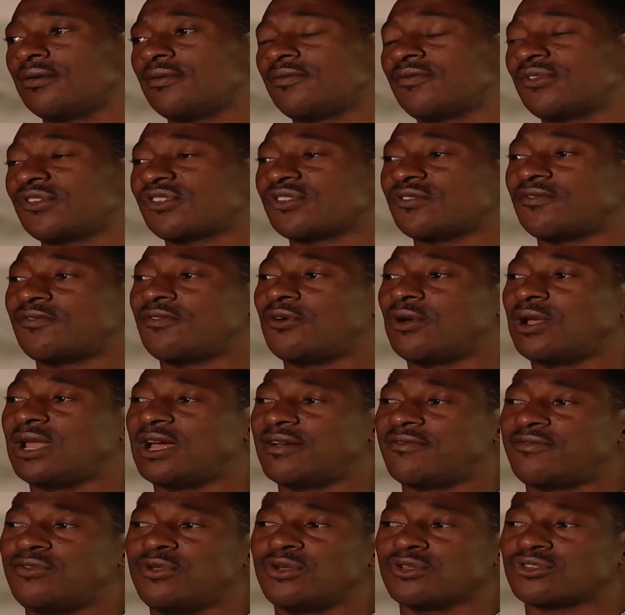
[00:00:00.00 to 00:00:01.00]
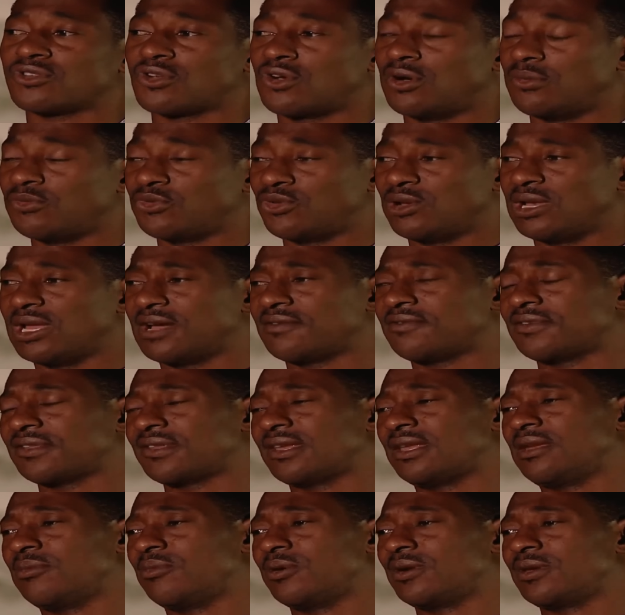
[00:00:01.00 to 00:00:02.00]
First of all, I've not come to laugh
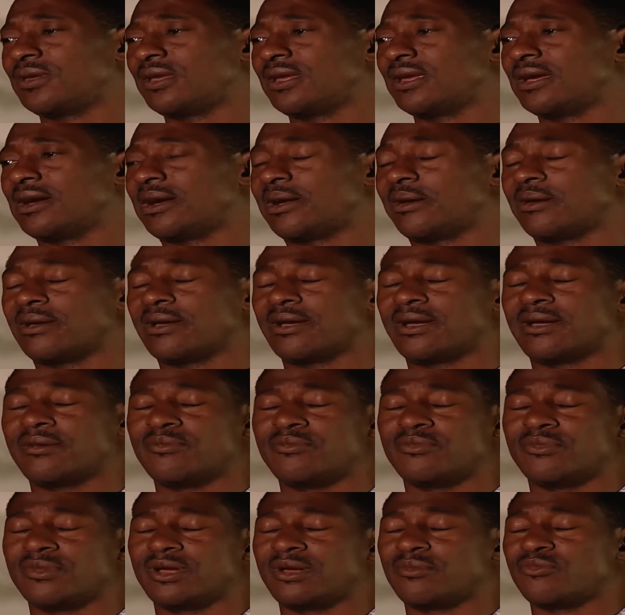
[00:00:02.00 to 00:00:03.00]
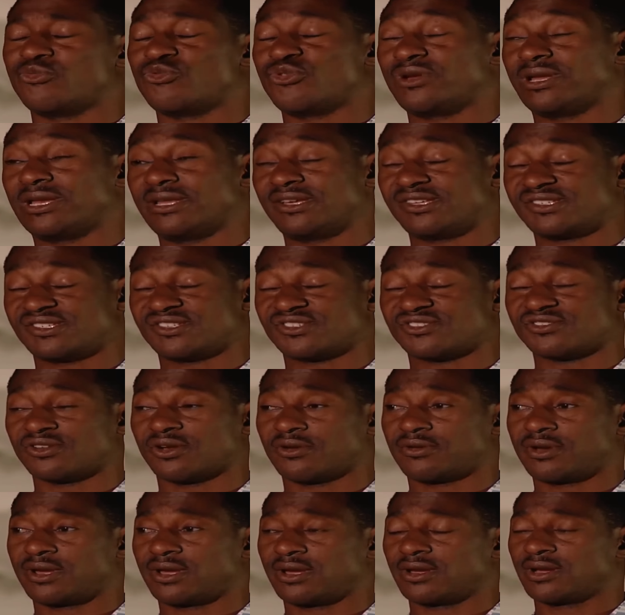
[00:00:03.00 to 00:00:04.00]
at anybody. I'm really
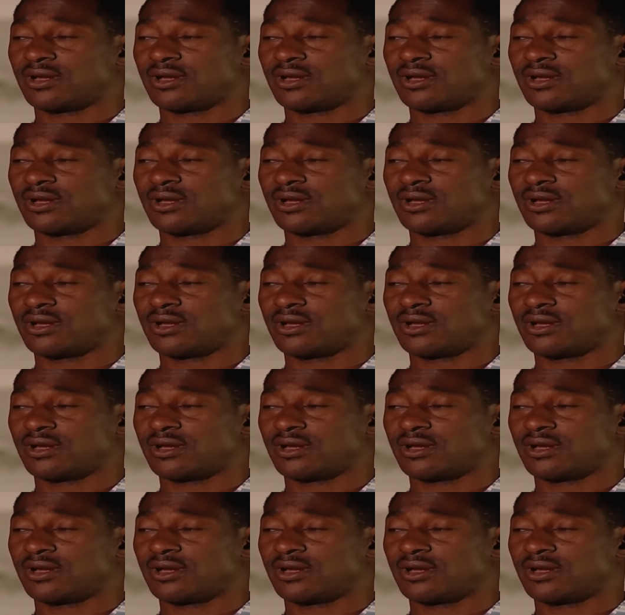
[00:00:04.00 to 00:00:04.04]
sorry.